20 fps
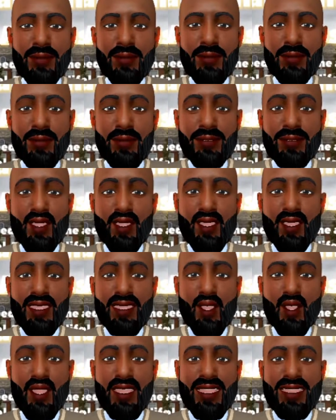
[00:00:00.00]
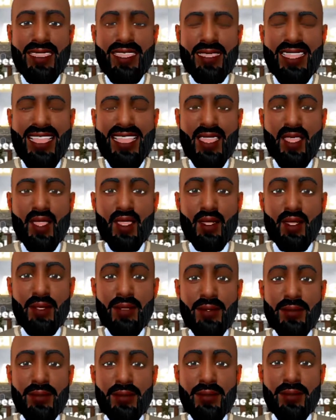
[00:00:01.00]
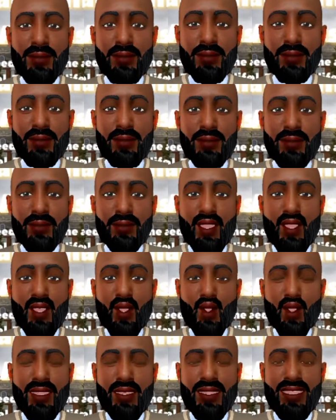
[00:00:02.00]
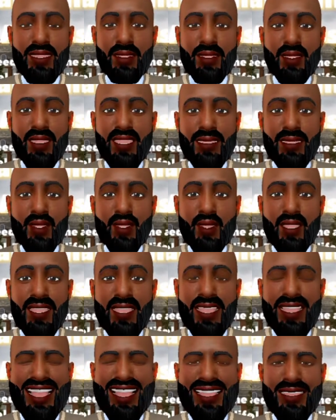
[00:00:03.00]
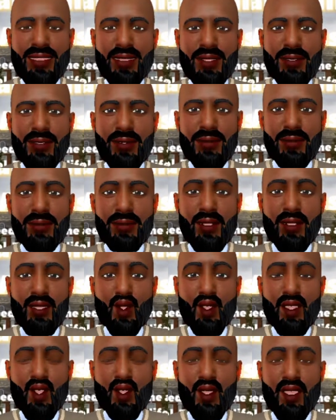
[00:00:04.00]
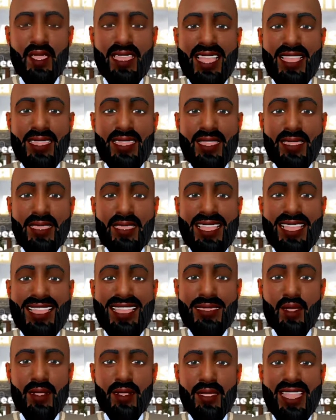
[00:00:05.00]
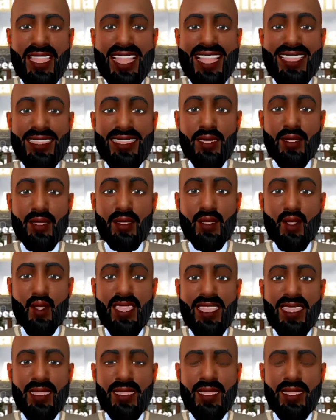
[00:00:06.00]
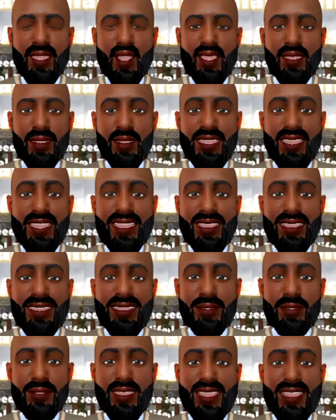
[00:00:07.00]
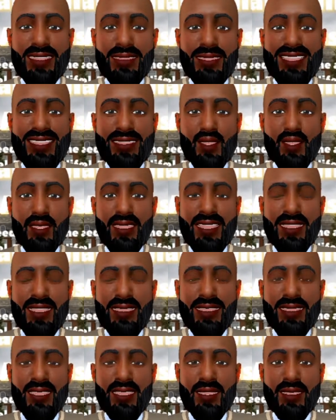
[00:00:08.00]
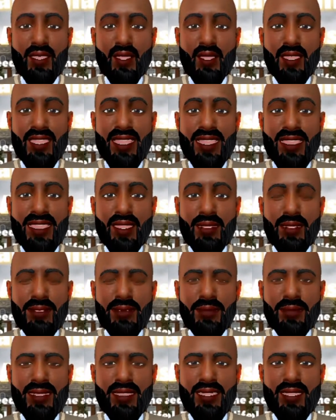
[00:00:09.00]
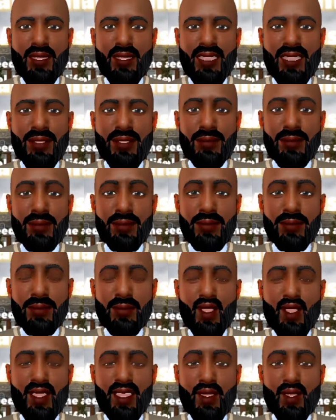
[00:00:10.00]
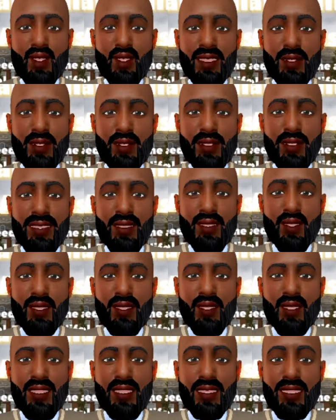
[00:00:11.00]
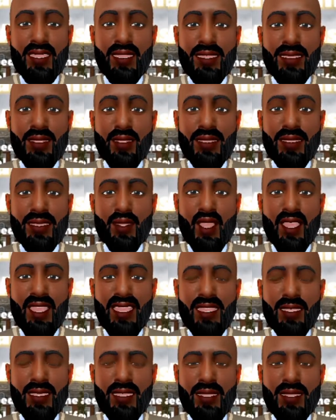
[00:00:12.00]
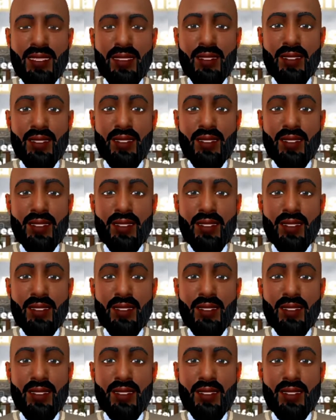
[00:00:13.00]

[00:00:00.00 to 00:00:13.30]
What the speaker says: We done knocked that out. Just as a recap, we went over entity acrobatics, which are things that legal entities are allowed to do. We discussed dissolutions, mergers.